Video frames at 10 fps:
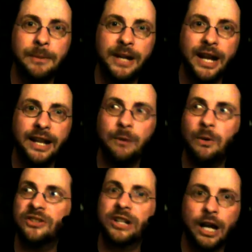a guy that
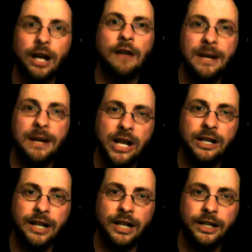wants to cut off my
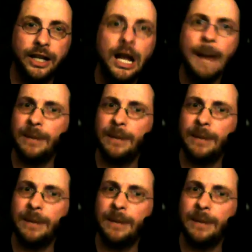genitalia